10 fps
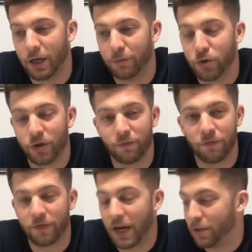You can
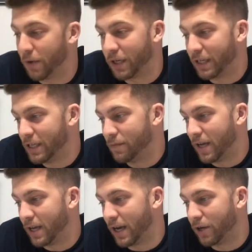find them on
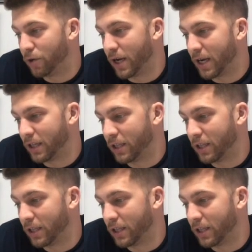eBay. I know I got